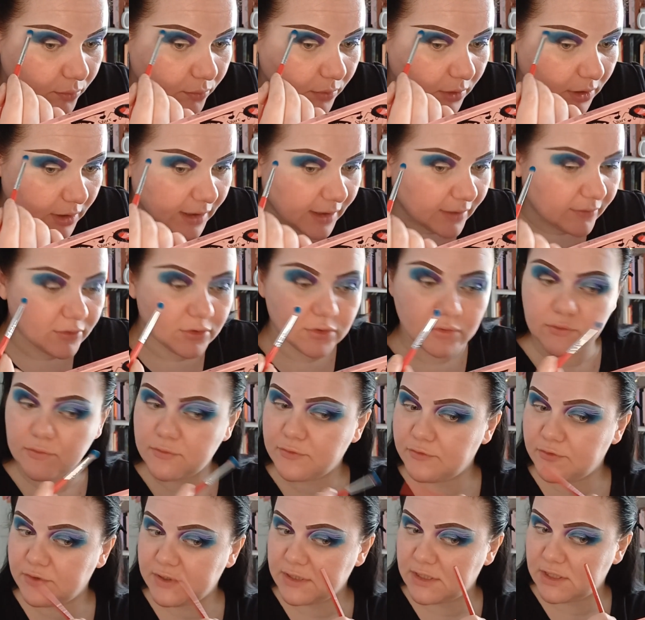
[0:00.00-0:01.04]
I haven't
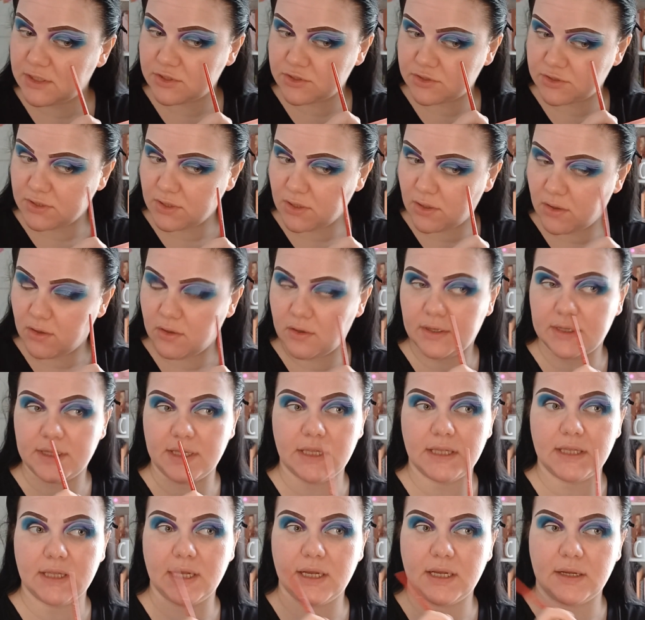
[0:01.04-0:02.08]
finished the eye
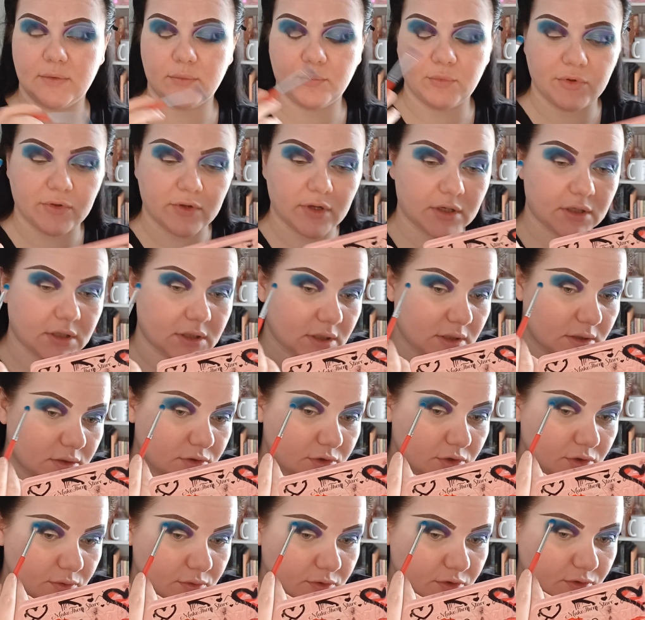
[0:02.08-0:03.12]
yet. We're going to
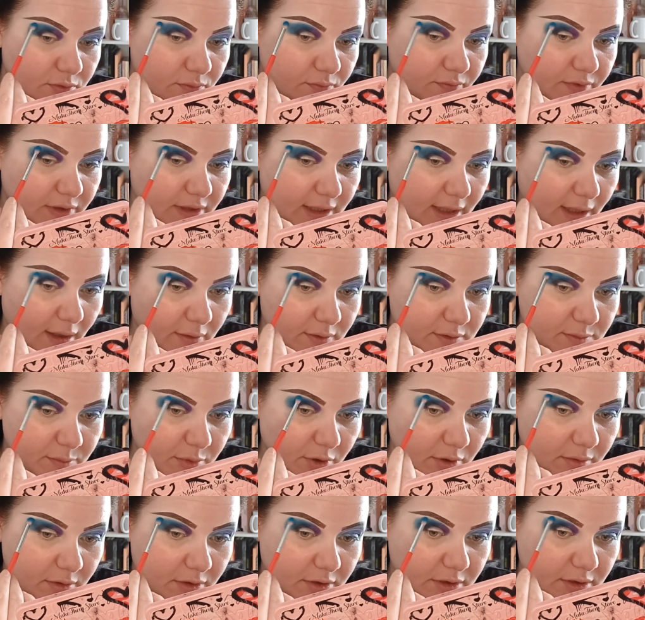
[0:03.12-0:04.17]
do something else,
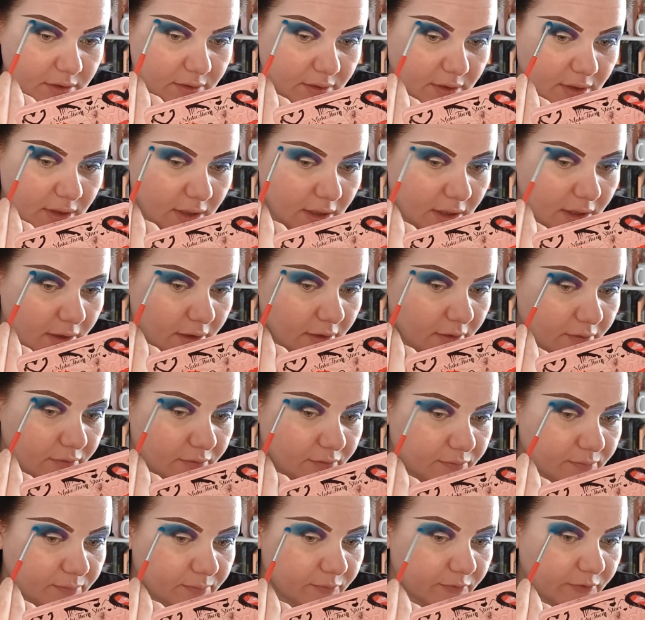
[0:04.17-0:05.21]
but I'm going to
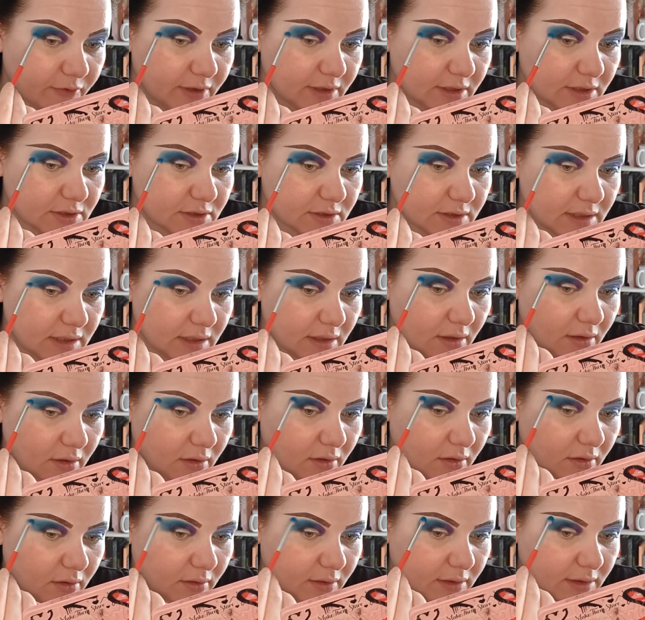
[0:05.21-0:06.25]
finish the
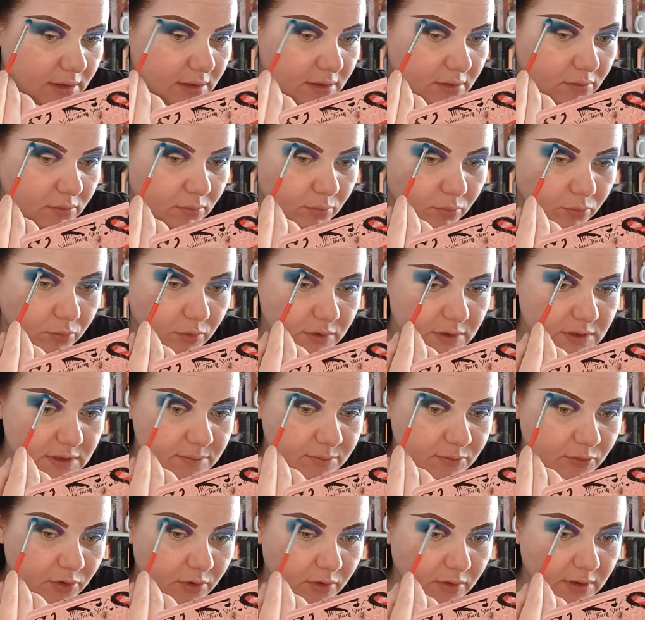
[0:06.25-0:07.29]
eye
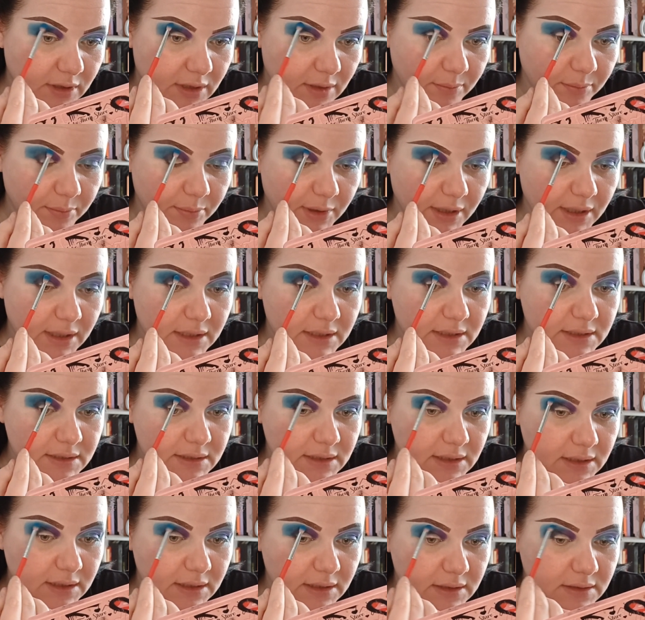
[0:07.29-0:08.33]
once my base
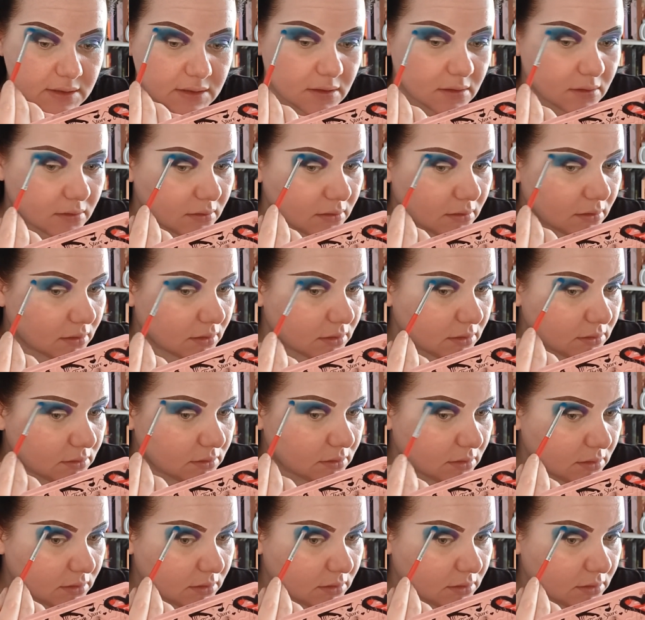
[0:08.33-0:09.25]
is on.